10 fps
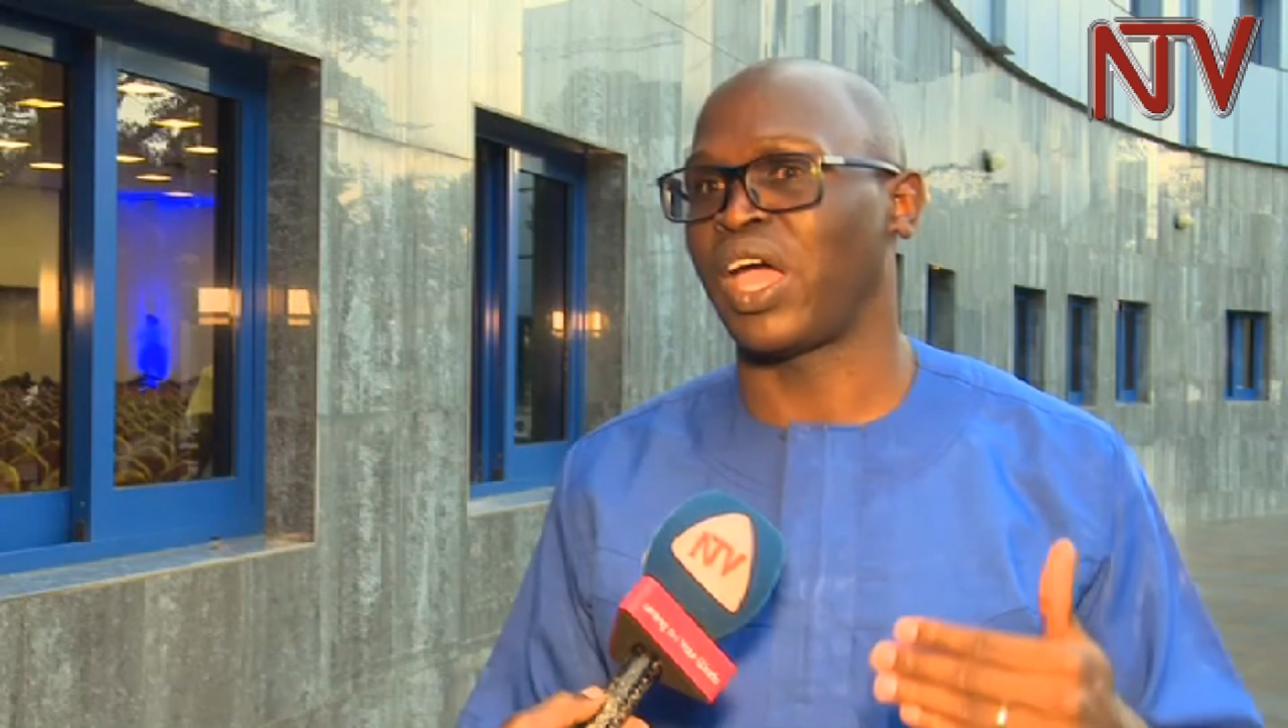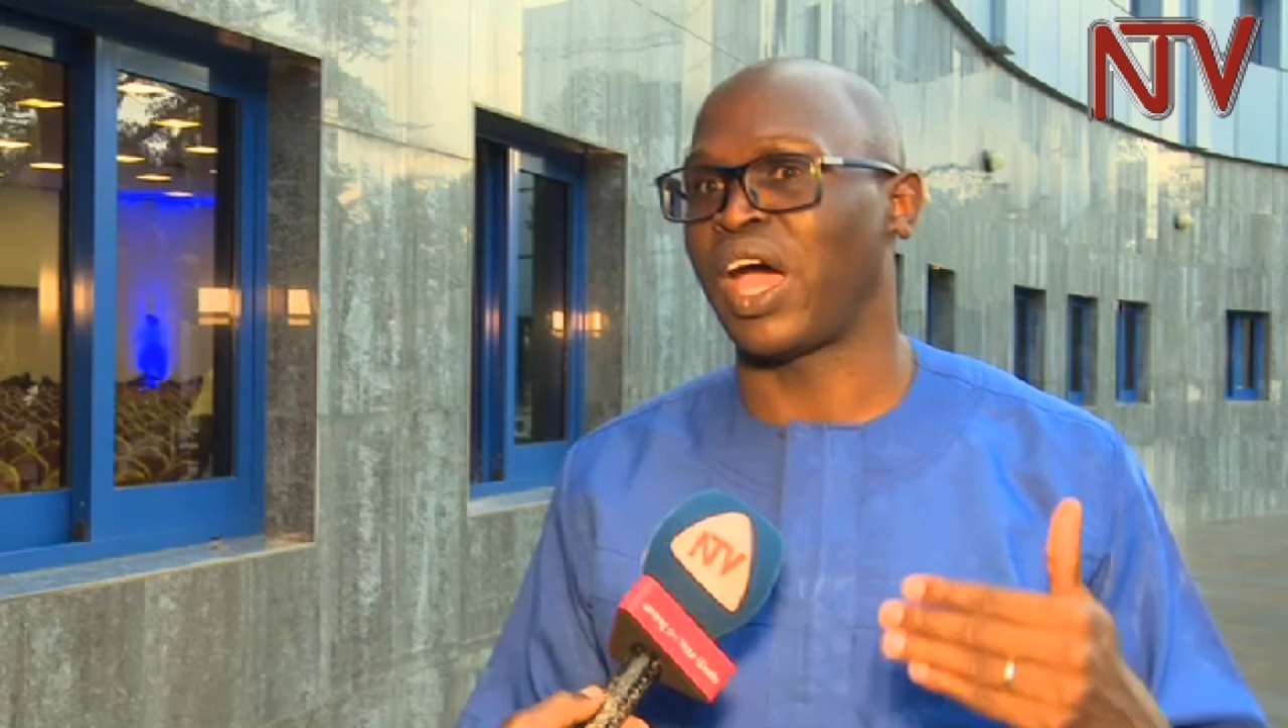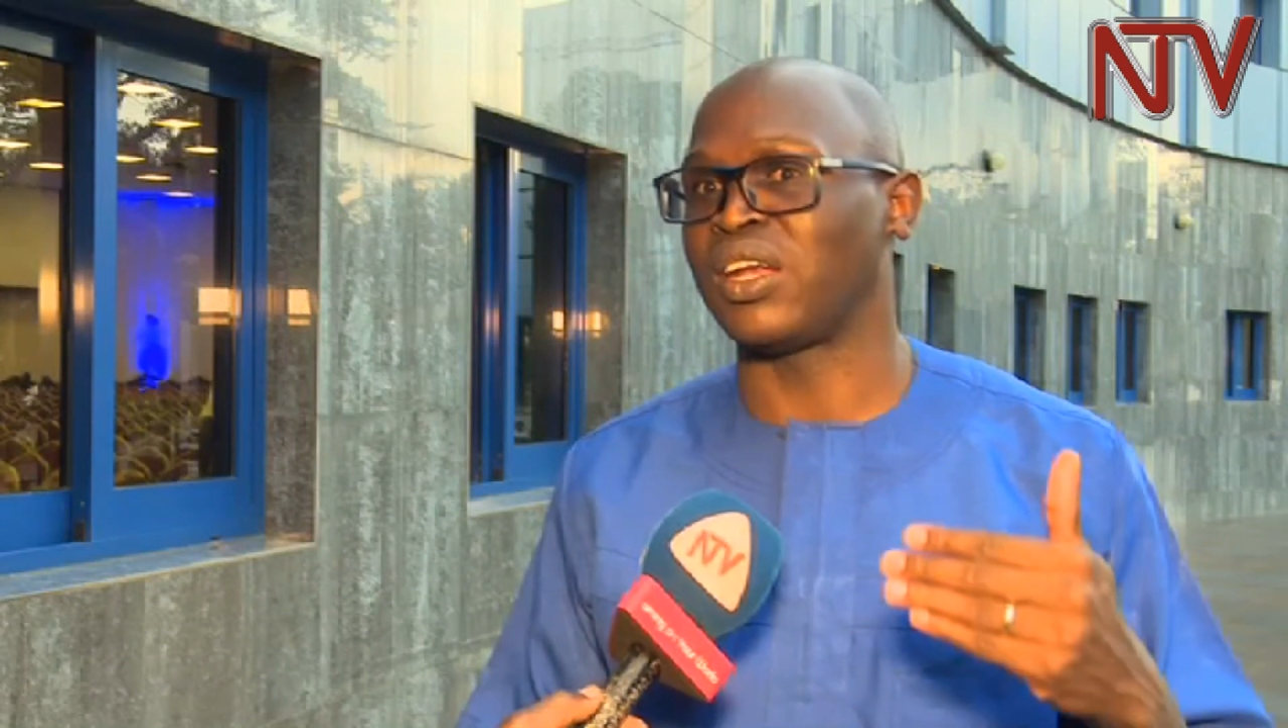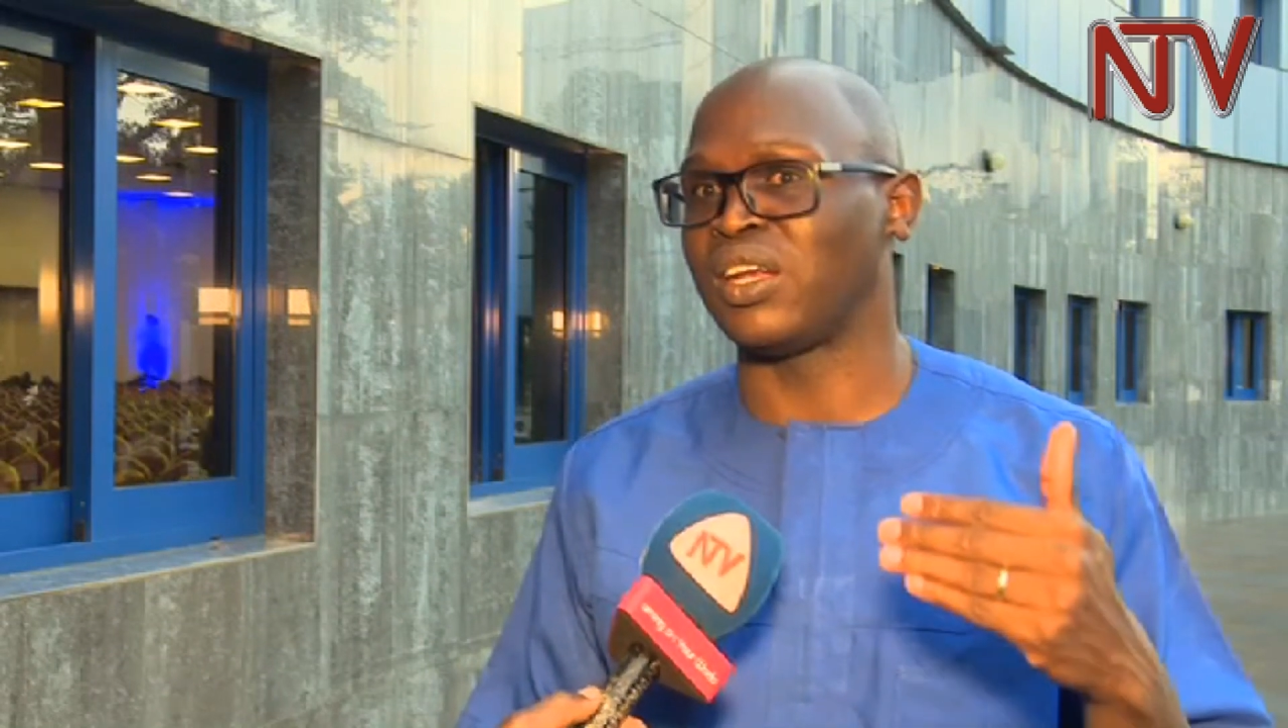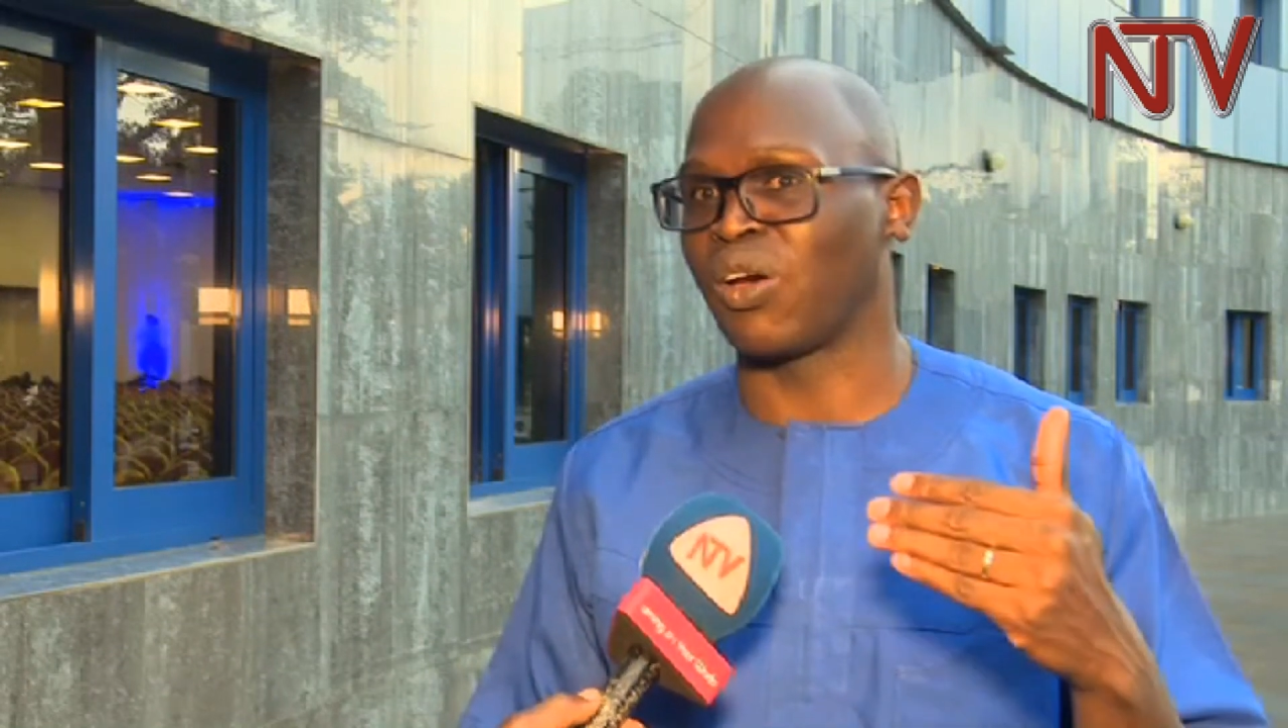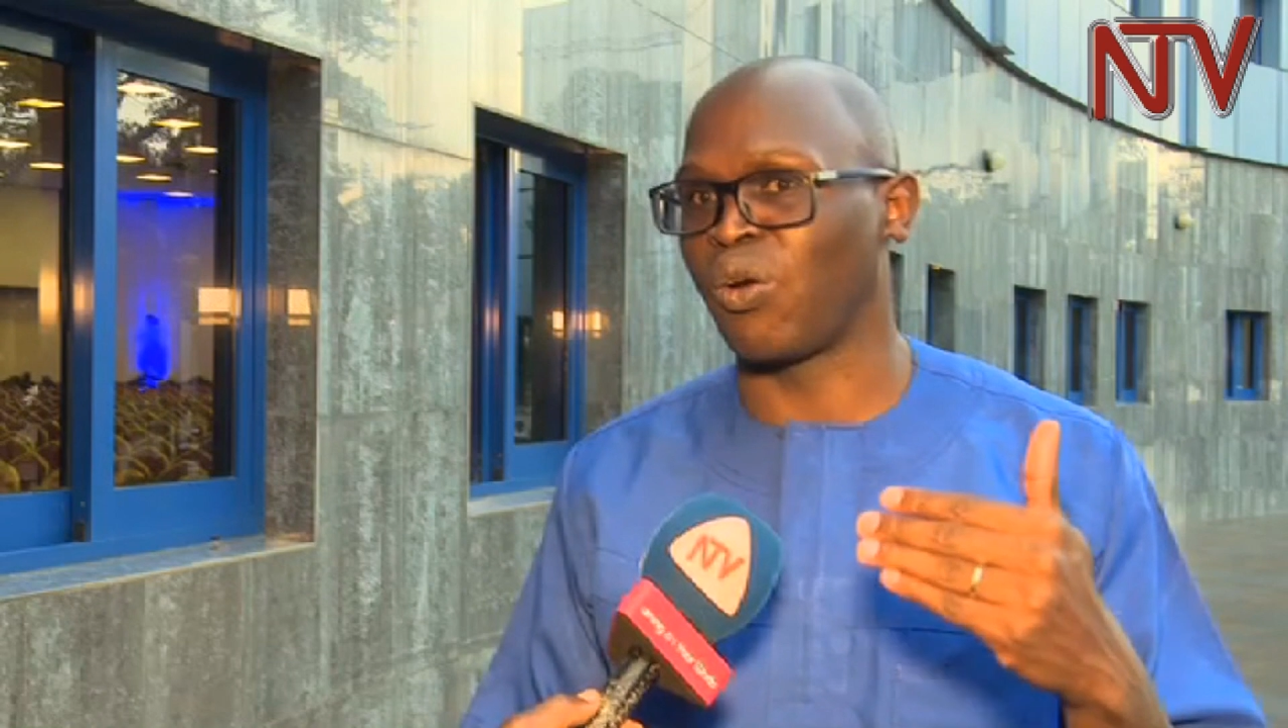and the